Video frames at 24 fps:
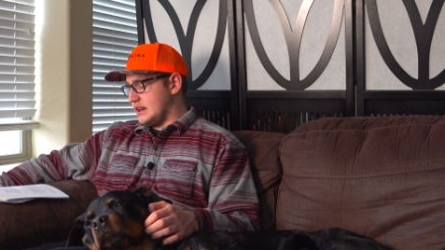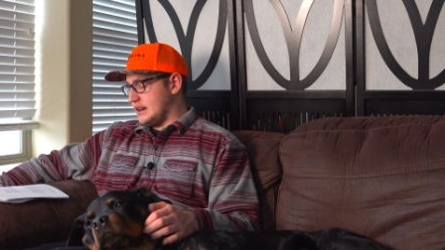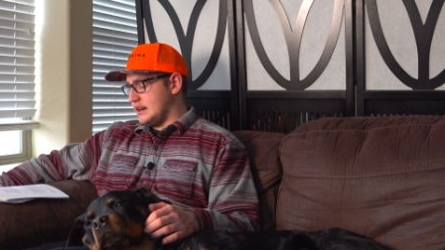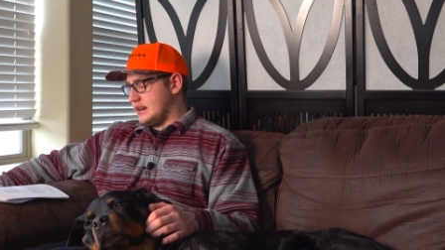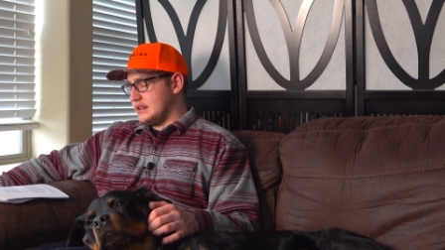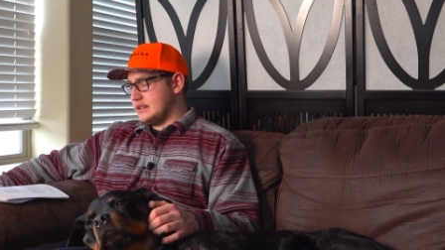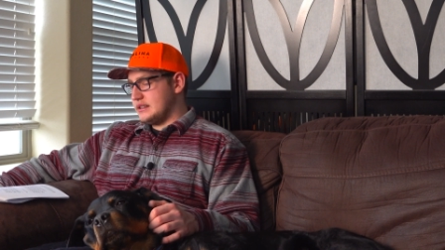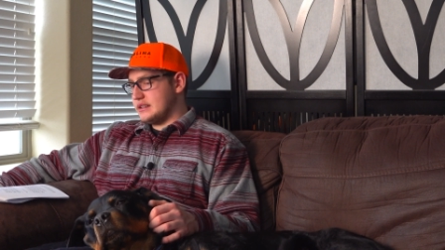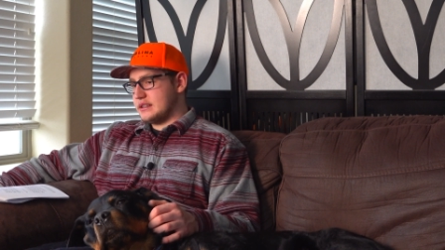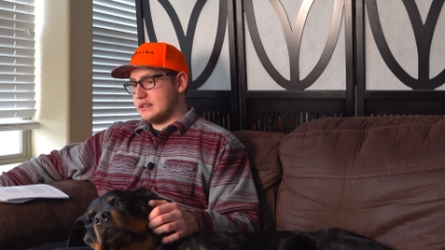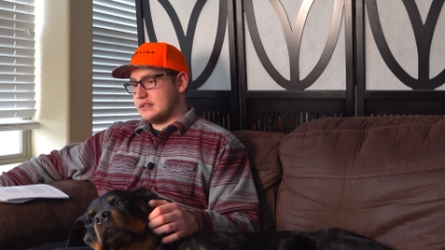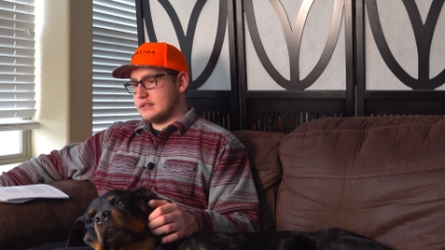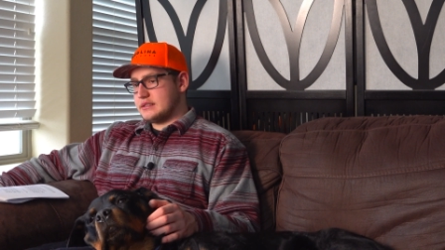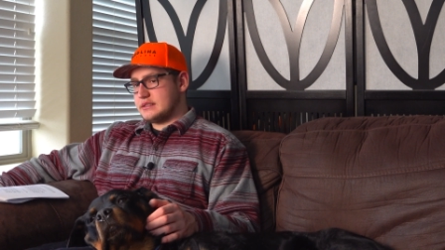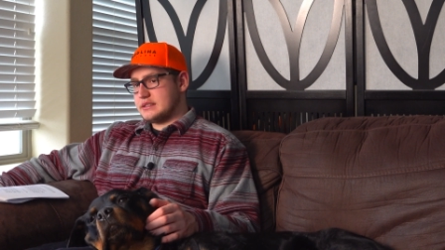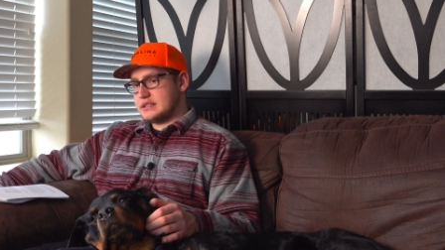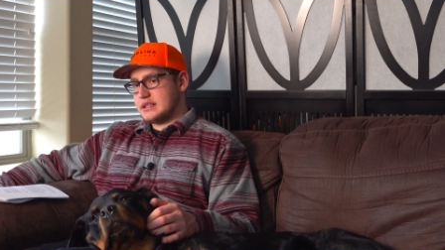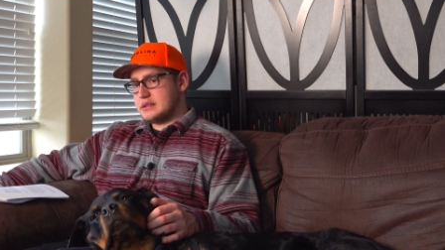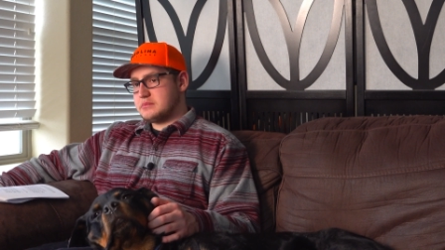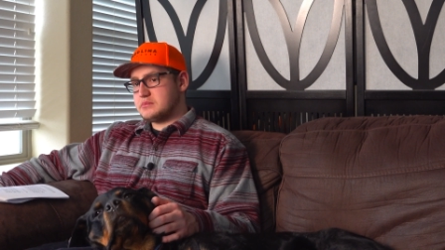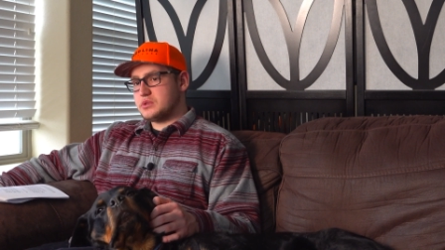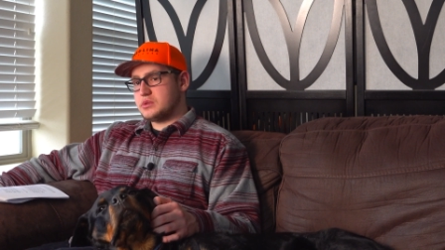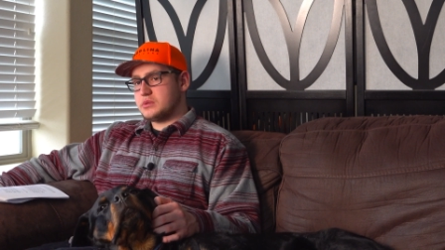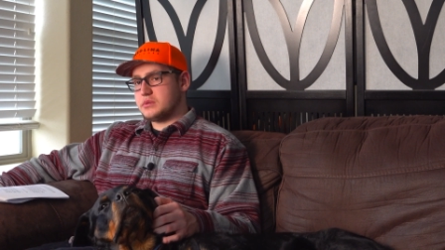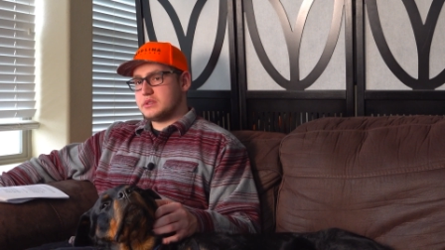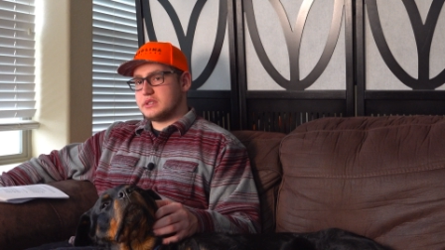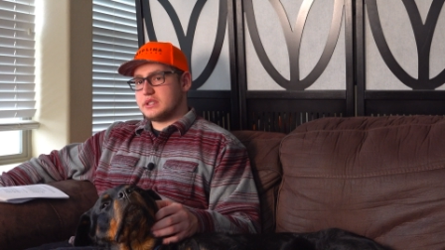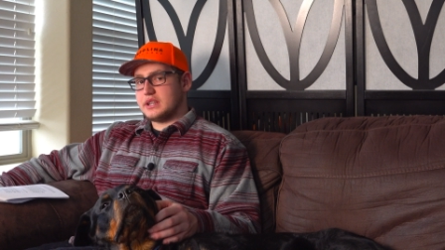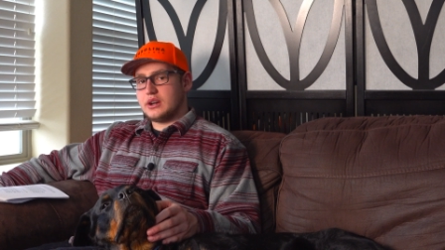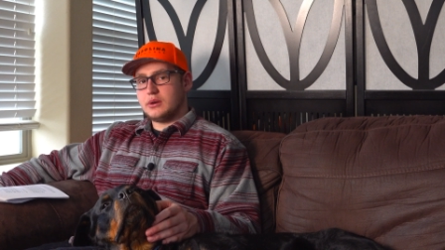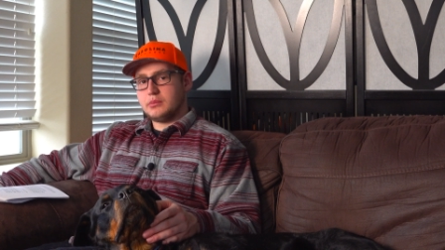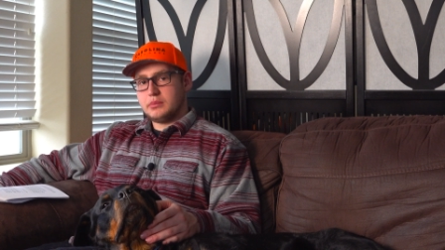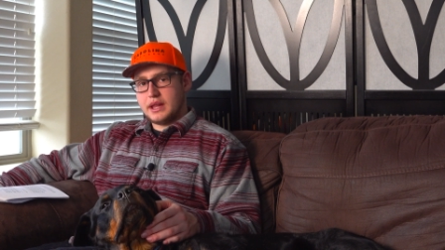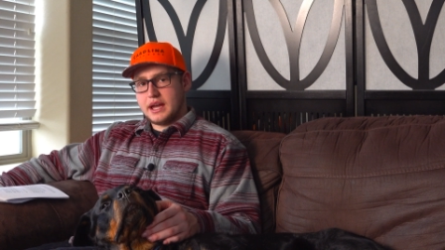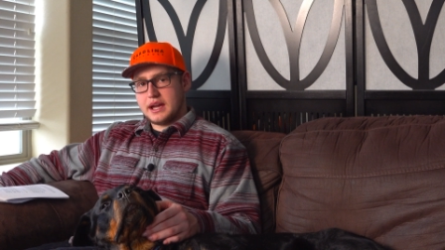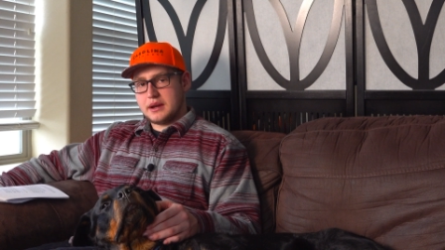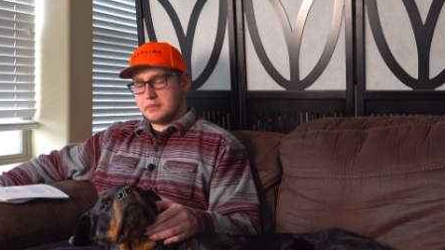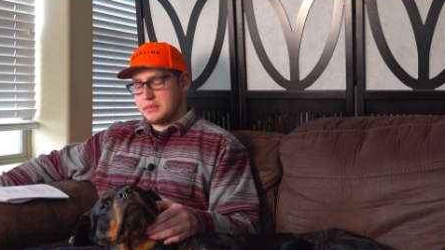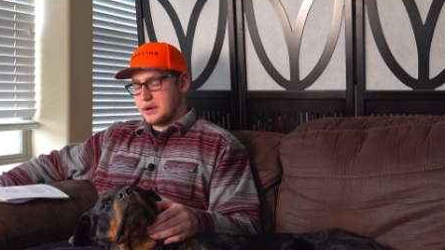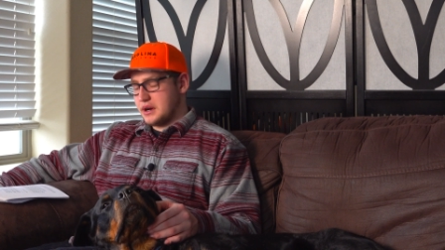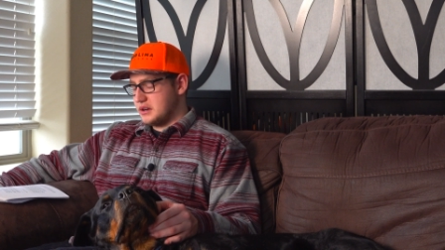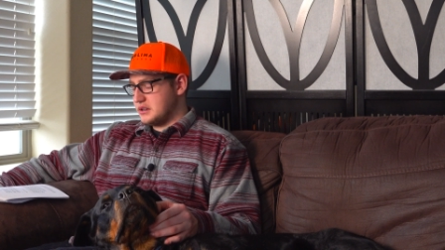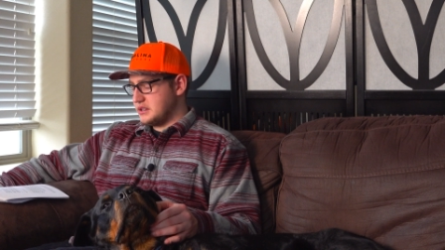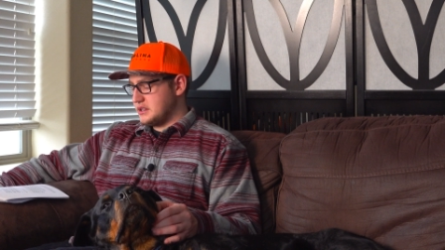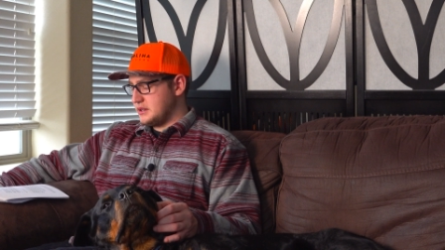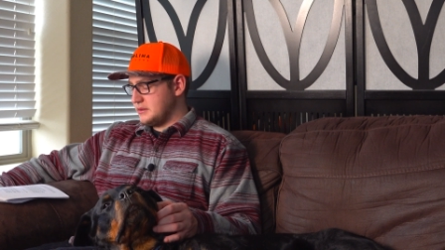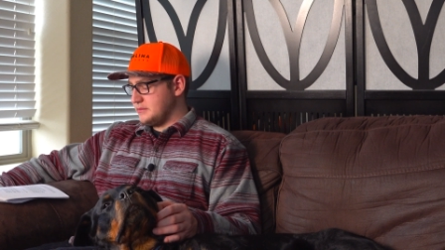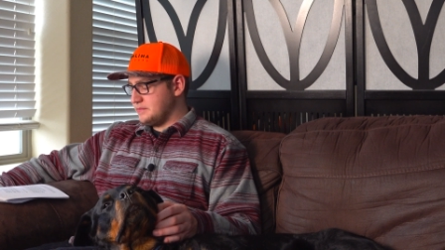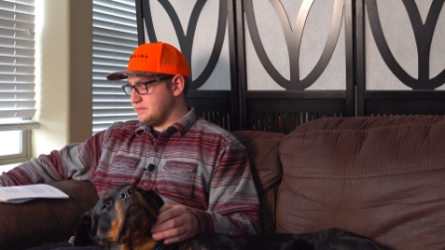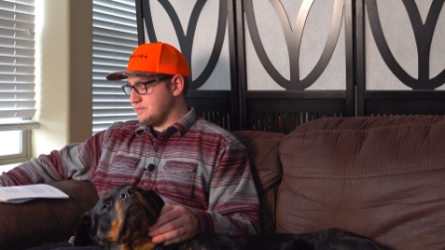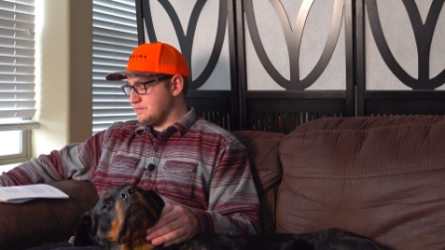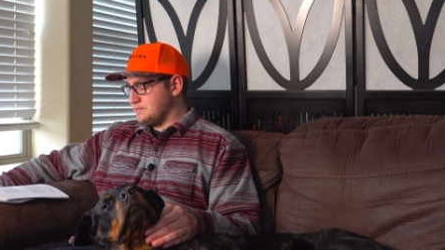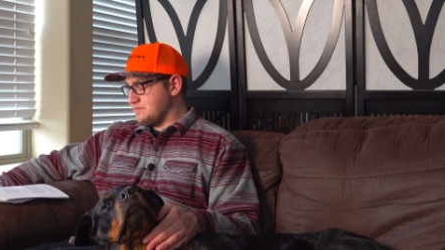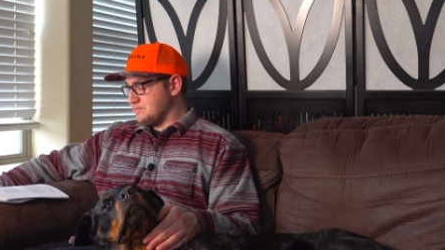It seemed to entail black bears.